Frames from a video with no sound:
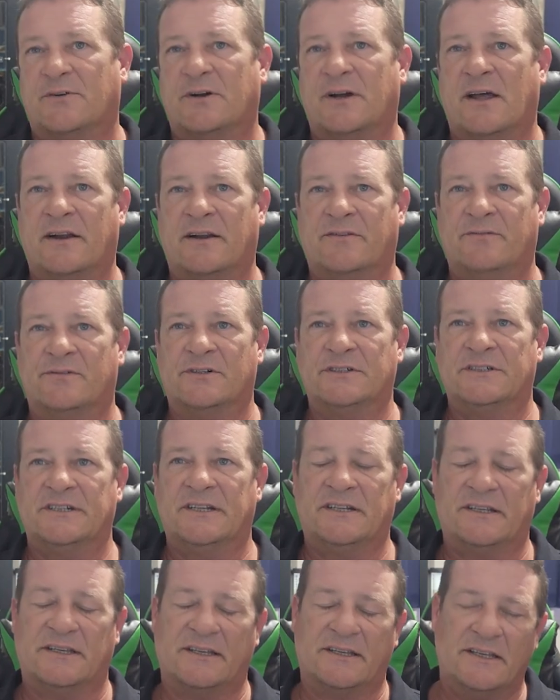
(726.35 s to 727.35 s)
you're not in
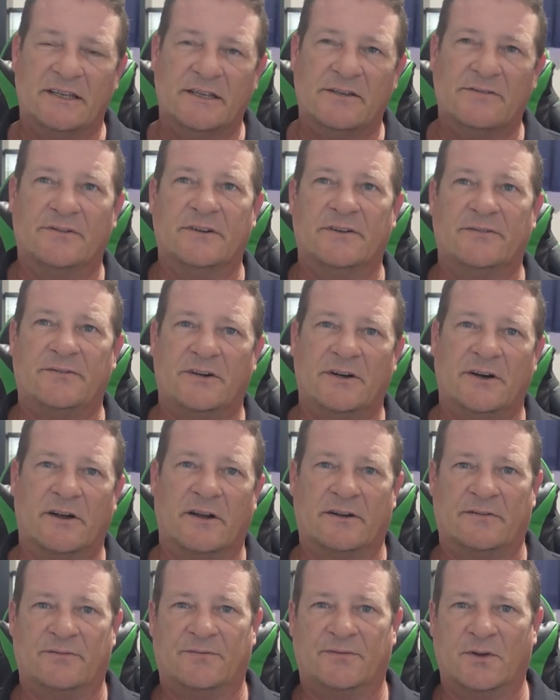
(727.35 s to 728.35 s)
Virginia, even if you're
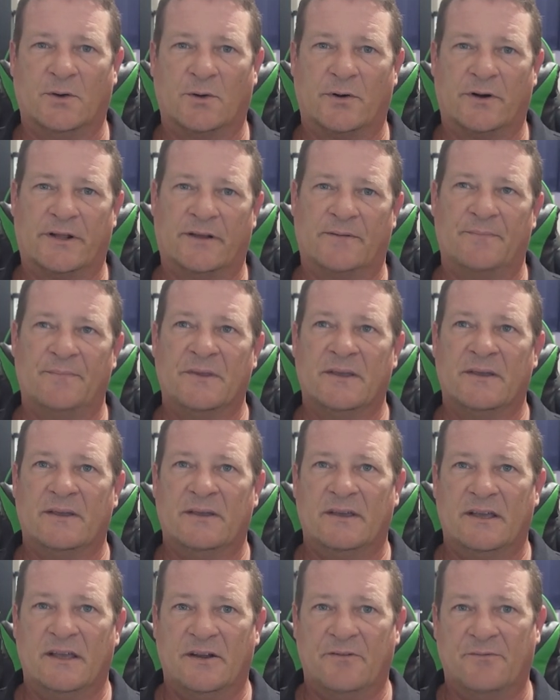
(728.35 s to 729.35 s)
not in Florida,
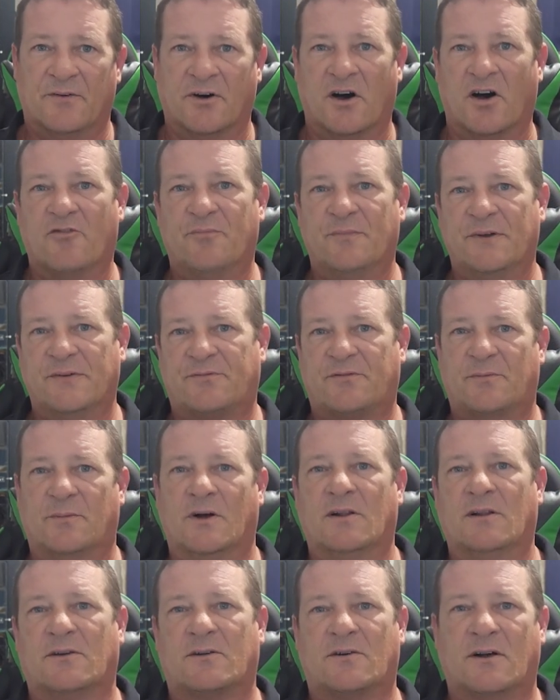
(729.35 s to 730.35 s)
involvement from
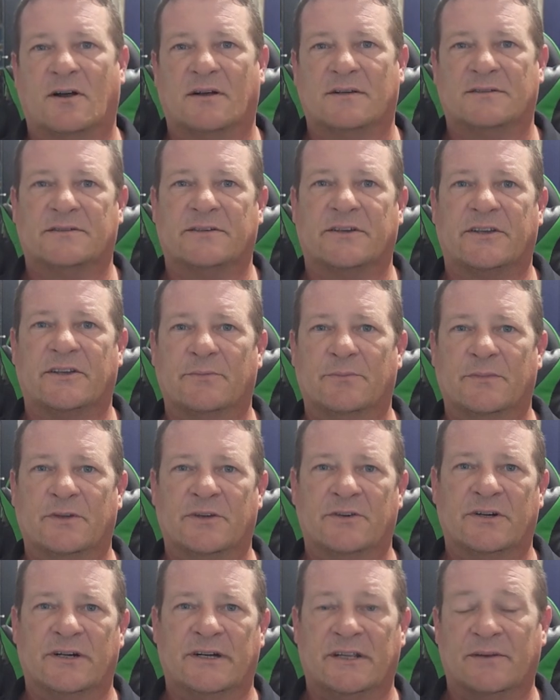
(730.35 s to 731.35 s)
all across the
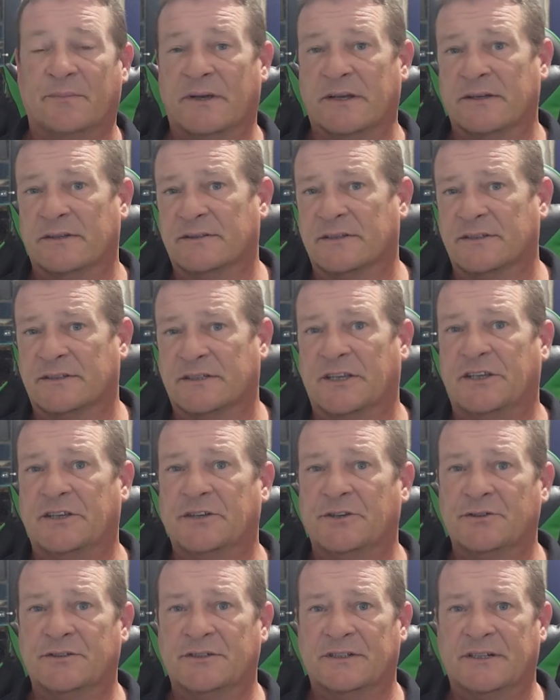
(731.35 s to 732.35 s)
community makes such a
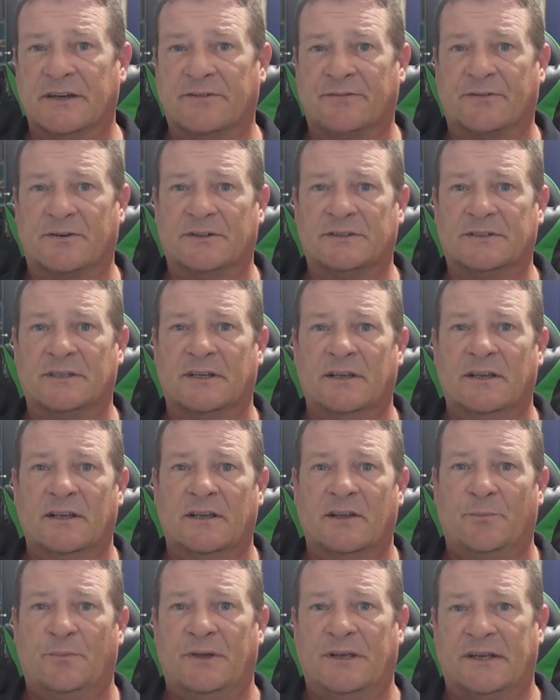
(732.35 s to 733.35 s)
huge difference,
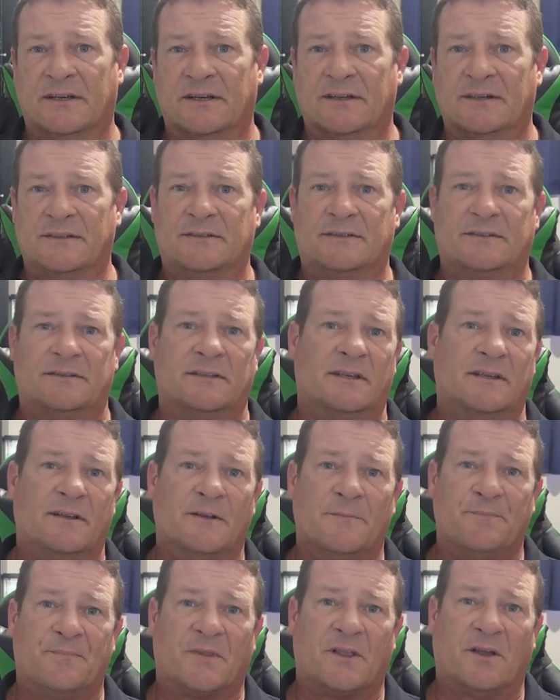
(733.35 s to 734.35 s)
because
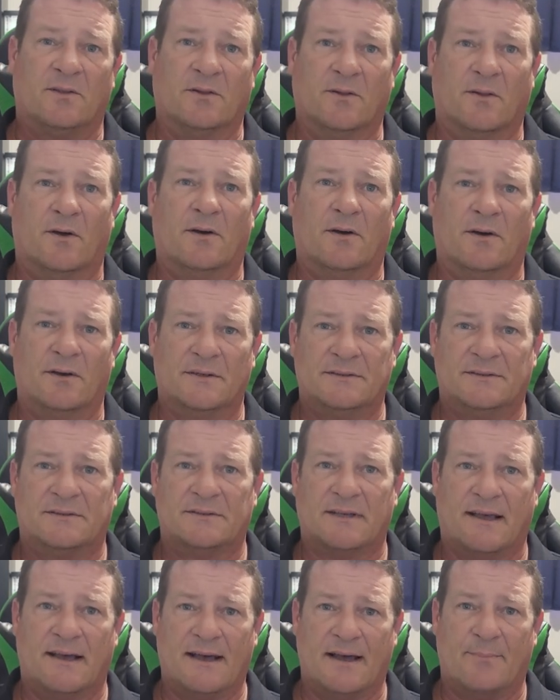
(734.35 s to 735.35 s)

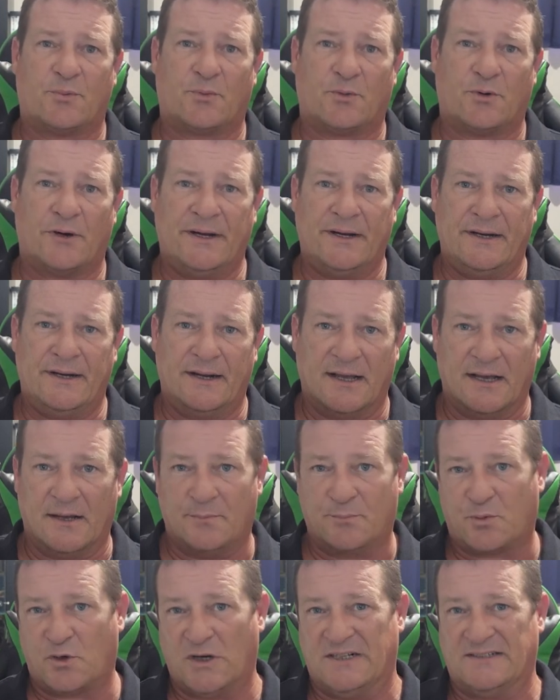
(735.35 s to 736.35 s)
laws operate
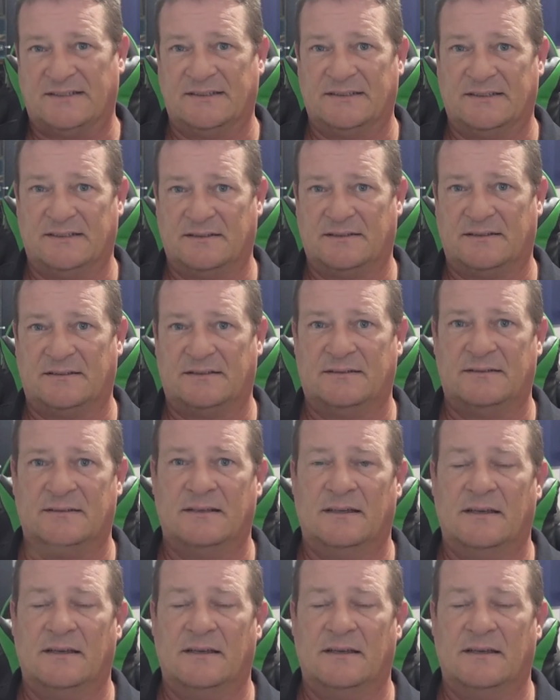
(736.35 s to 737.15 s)
on precedence.